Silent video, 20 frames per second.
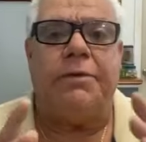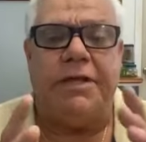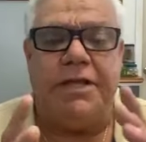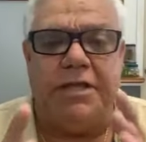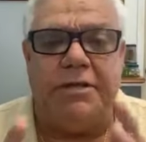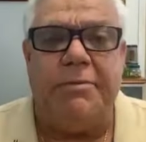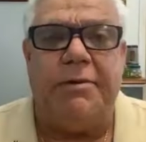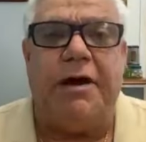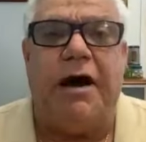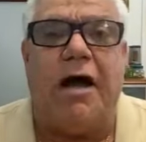We
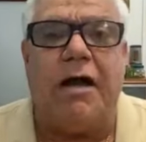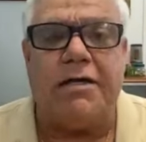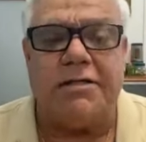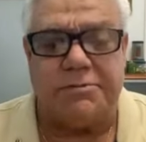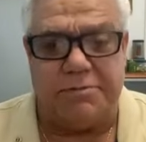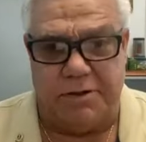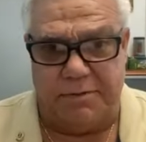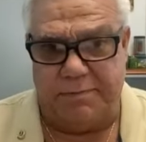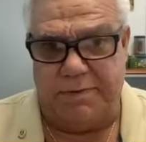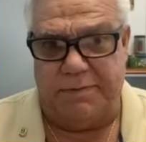need to be
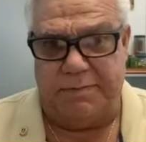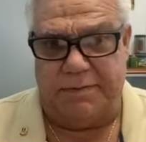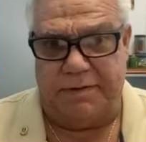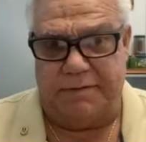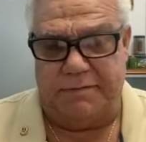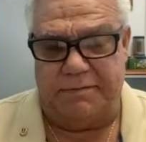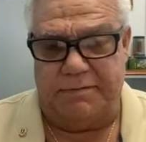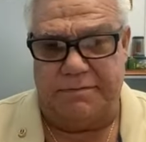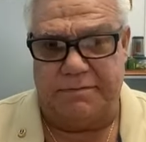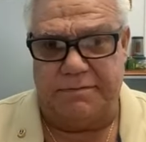honest with the people.
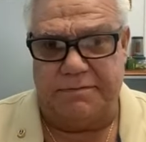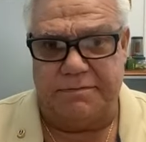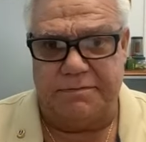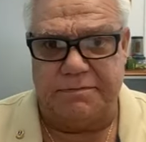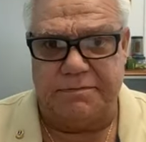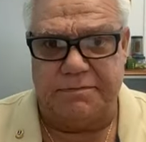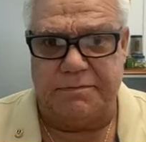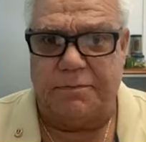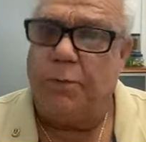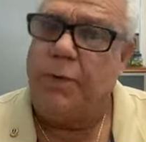
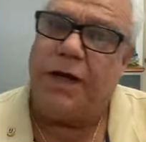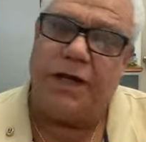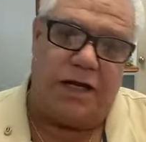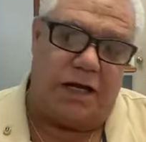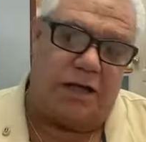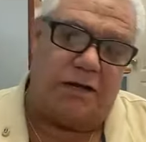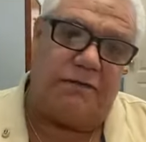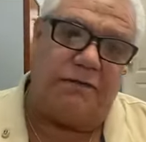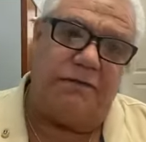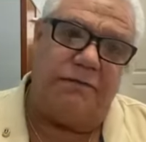We
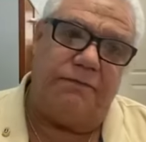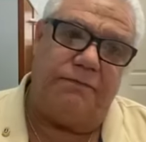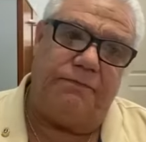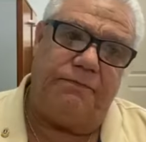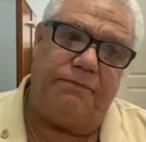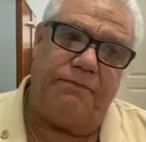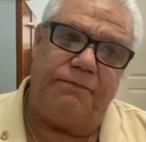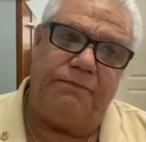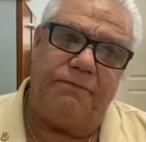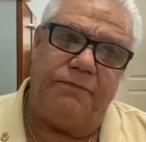are not.
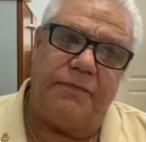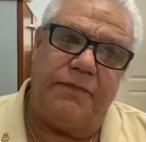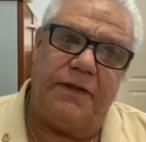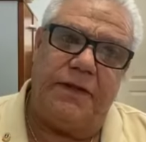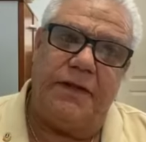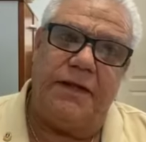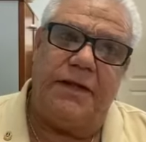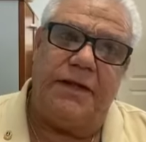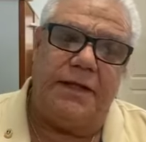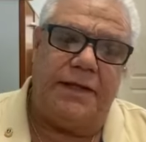
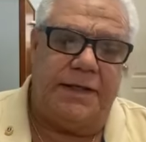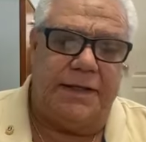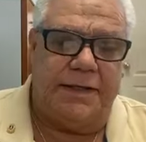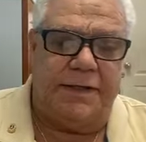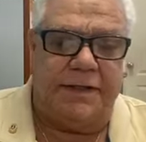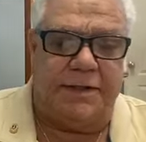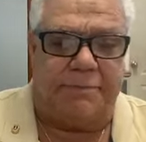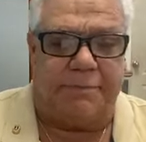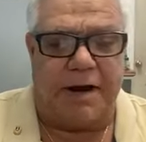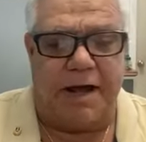
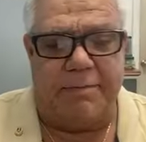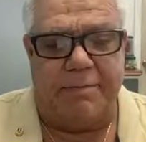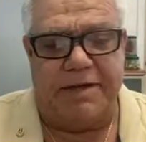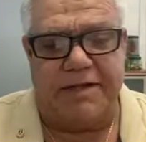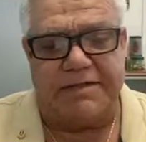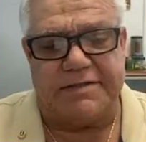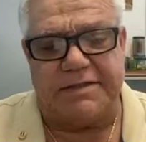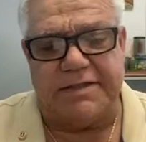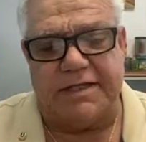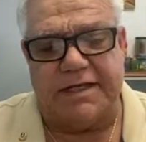The Prime
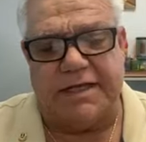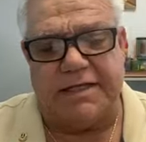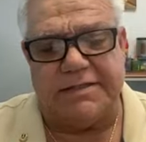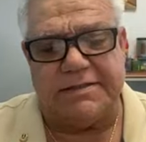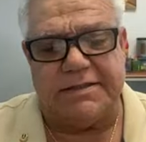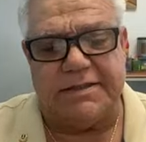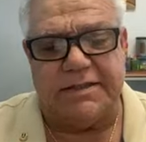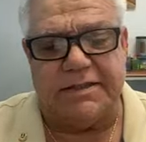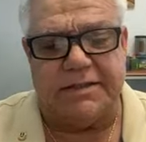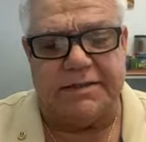Minister,
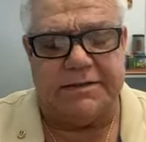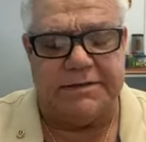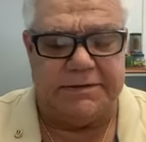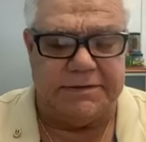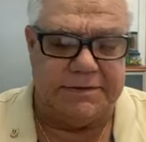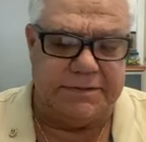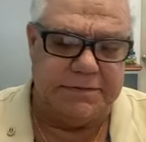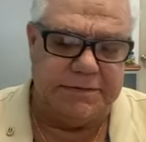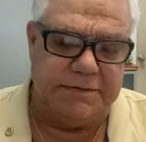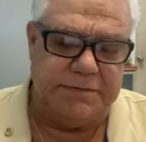as the,
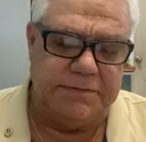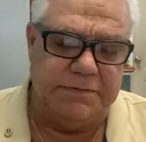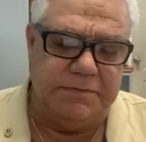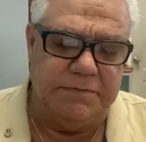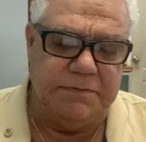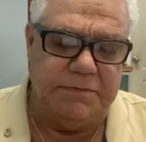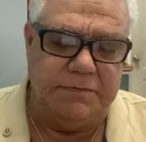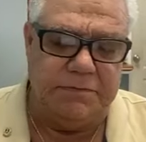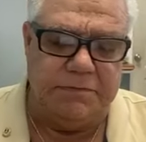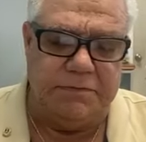
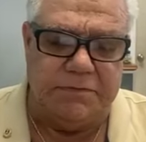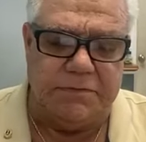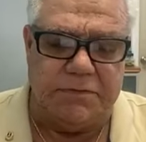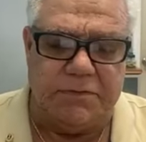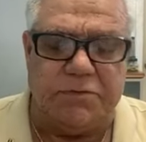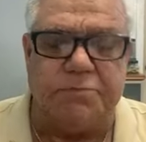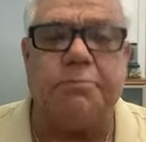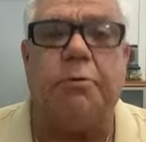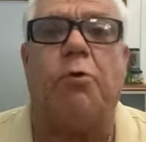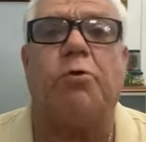
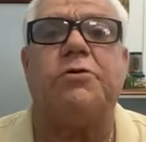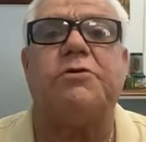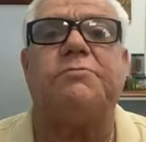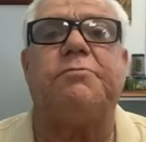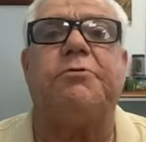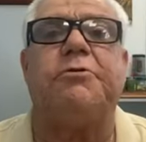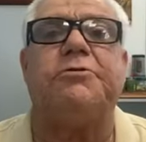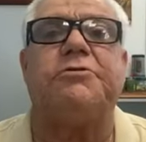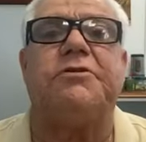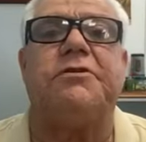the
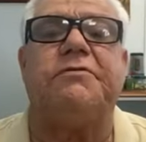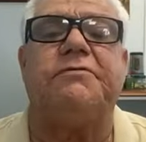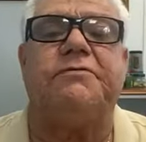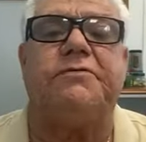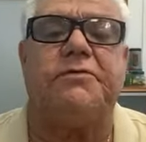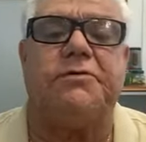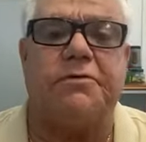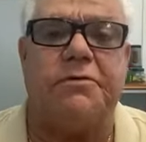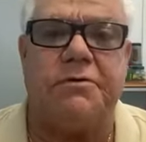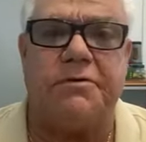spokesperson
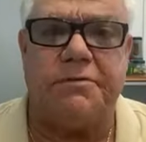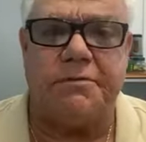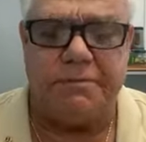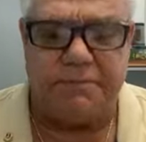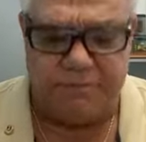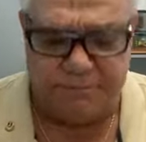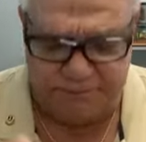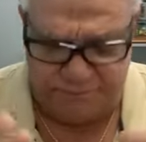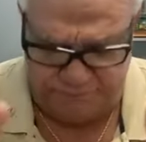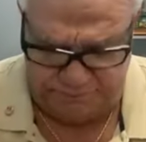for
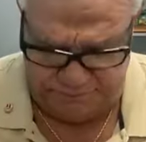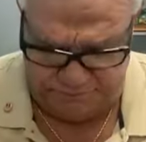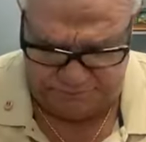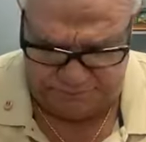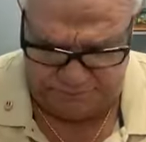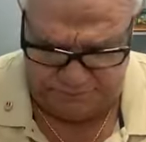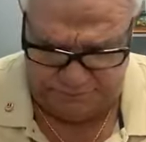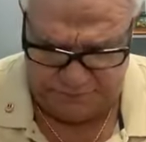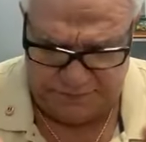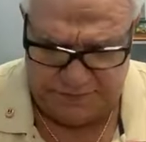
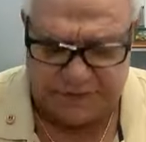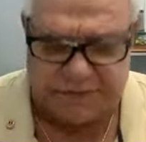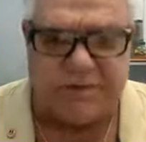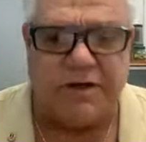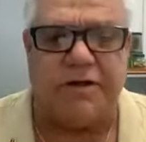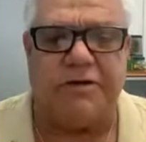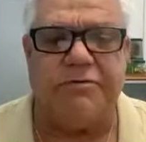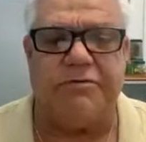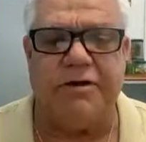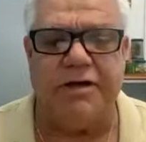
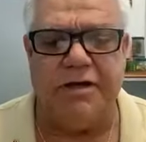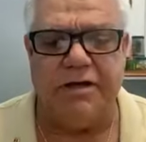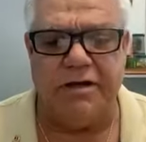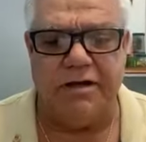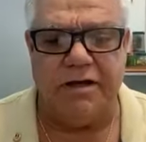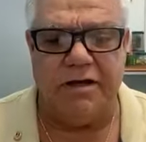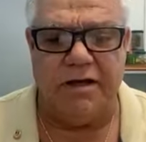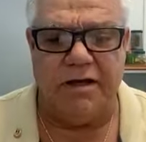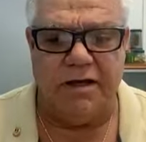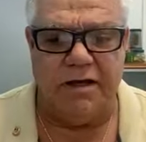this country
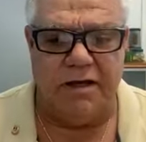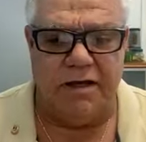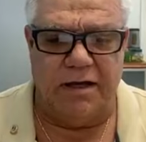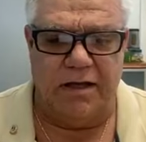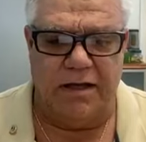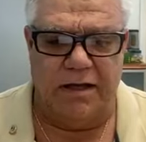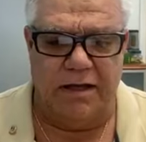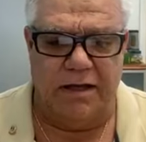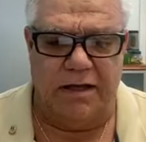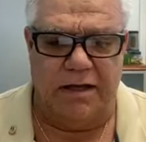
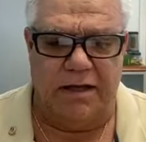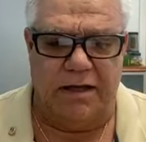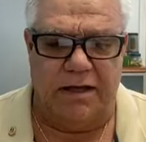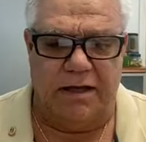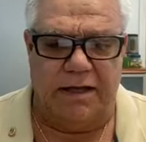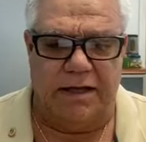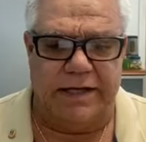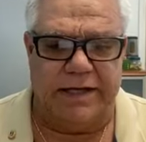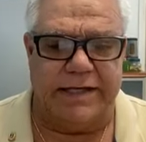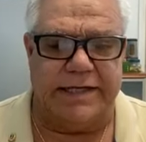
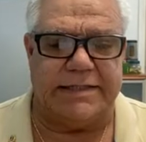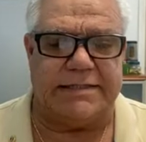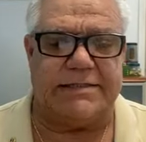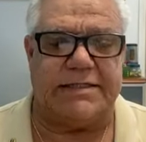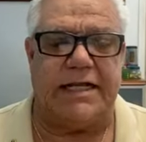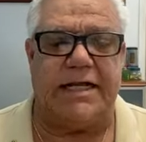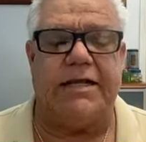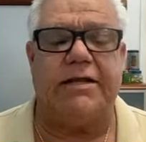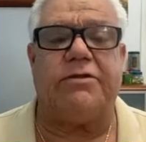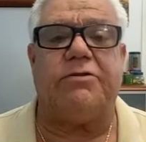
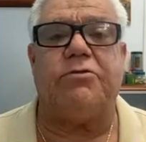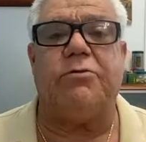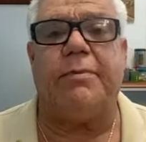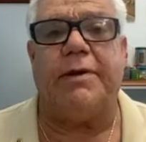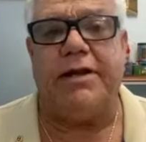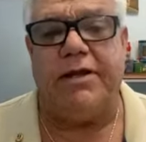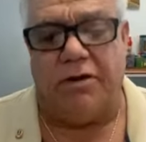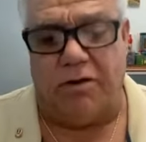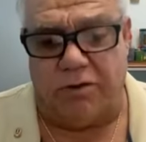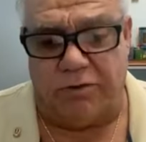is telling
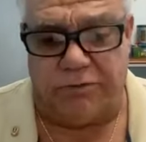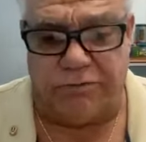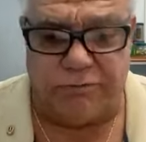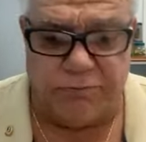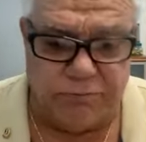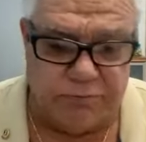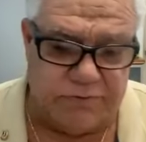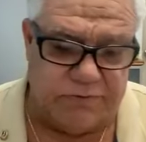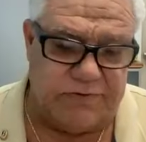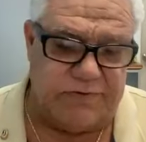too many
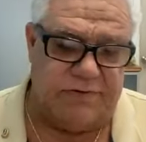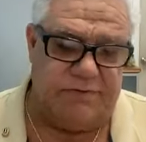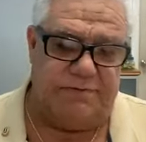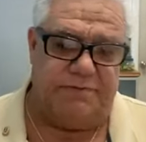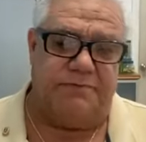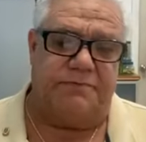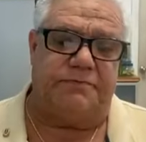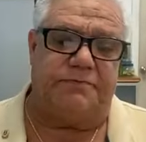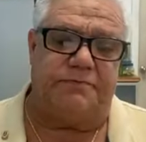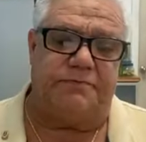untruths.